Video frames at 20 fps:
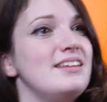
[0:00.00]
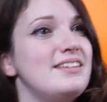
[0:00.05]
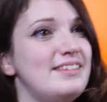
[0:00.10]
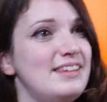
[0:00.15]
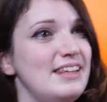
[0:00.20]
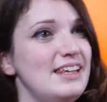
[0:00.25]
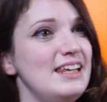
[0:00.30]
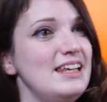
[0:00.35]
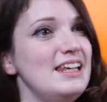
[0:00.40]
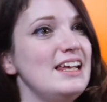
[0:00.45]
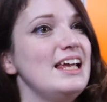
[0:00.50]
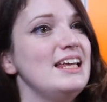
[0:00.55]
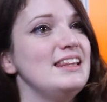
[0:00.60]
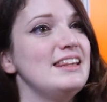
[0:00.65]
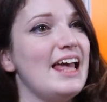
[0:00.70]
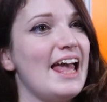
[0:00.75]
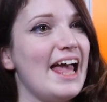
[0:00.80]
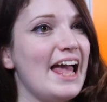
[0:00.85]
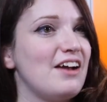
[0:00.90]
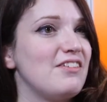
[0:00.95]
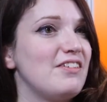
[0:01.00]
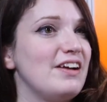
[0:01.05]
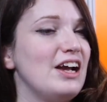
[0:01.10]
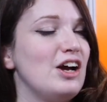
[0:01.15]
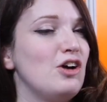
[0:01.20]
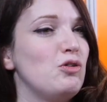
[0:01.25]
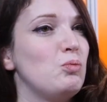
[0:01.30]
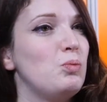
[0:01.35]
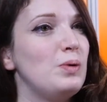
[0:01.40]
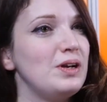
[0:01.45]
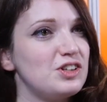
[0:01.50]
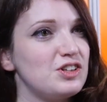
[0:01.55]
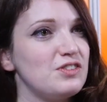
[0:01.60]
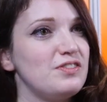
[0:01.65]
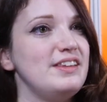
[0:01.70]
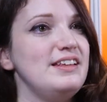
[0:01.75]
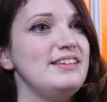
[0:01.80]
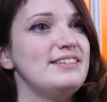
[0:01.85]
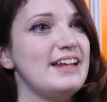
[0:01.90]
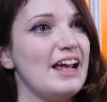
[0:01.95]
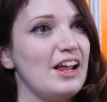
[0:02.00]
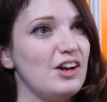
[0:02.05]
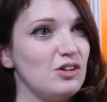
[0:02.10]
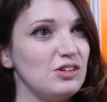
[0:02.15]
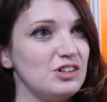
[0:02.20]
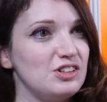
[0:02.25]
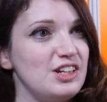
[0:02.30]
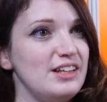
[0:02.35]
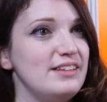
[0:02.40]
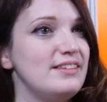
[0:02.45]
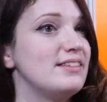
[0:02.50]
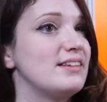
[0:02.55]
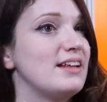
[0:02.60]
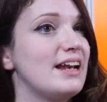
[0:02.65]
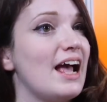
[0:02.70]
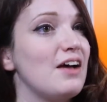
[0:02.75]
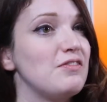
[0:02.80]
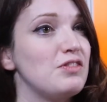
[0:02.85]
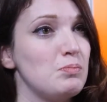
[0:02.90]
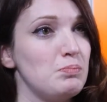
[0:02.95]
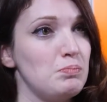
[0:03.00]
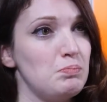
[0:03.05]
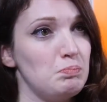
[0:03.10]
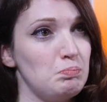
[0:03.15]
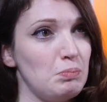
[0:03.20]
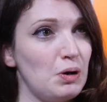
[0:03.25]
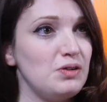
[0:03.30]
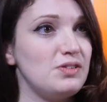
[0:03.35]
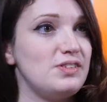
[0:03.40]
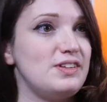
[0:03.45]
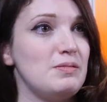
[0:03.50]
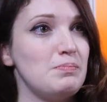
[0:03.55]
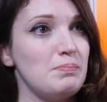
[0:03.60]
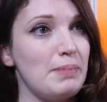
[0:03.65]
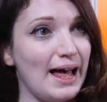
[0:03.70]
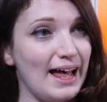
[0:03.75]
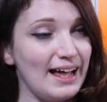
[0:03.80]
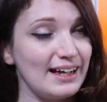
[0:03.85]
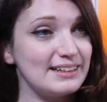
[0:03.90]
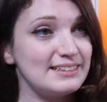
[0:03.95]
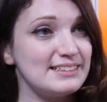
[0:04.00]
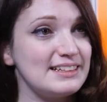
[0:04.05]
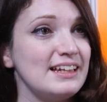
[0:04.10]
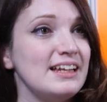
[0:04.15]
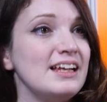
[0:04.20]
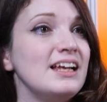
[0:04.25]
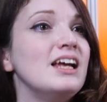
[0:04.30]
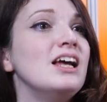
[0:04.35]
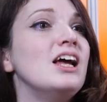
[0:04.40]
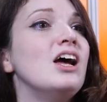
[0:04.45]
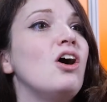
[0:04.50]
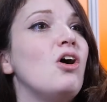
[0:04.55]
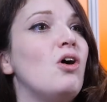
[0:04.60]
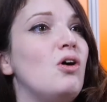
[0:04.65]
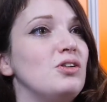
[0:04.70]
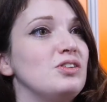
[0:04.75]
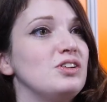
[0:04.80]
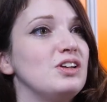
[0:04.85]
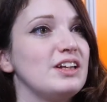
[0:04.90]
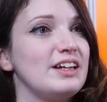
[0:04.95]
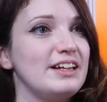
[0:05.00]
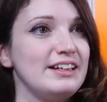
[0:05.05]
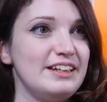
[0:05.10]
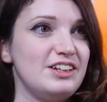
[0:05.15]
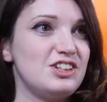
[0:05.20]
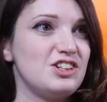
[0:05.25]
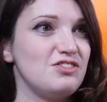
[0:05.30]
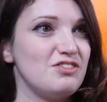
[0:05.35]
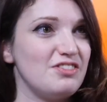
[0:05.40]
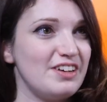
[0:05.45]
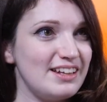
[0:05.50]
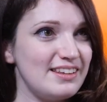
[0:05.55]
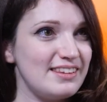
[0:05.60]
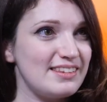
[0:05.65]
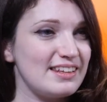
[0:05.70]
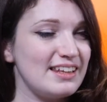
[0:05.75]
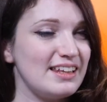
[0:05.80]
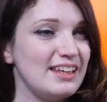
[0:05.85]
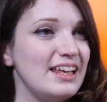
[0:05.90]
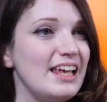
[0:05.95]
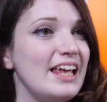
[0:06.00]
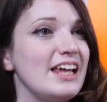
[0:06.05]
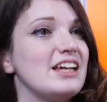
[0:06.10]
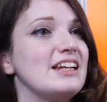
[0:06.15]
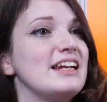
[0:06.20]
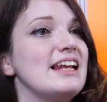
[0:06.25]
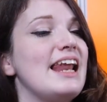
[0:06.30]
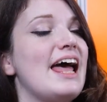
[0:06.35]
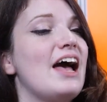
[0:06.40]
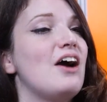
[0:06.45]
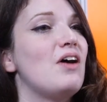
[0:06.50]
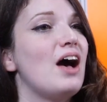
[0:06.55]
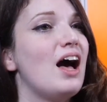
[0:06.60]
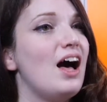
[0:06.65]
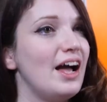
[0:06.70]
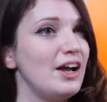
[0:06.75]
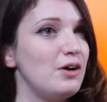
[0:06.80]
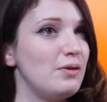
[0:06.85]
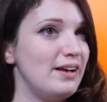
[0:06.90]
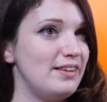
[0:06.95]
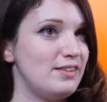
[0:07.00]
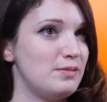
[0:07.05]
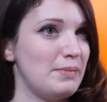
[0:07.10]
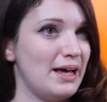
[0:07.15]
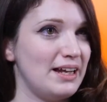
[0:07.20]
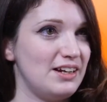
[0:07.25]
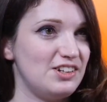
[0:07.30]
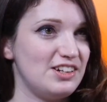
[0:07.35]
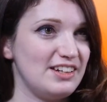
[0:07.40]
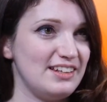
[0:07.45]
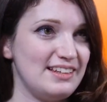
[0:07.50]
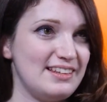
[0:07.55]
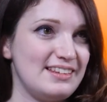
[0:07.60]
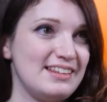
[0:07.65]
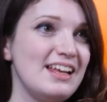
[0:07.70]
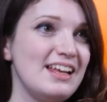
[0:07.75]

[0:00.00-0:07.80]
see in their area which of these technologies is going to have the most impact on collision risk. It can allow highways managers